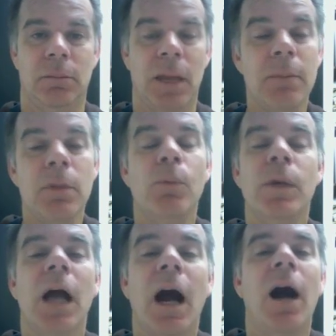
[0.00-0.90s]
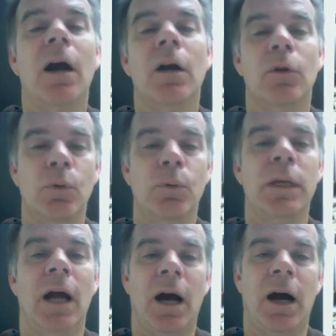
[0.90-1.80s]
Maybe we are who
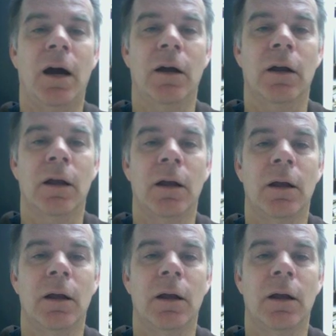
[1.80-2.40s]
we are,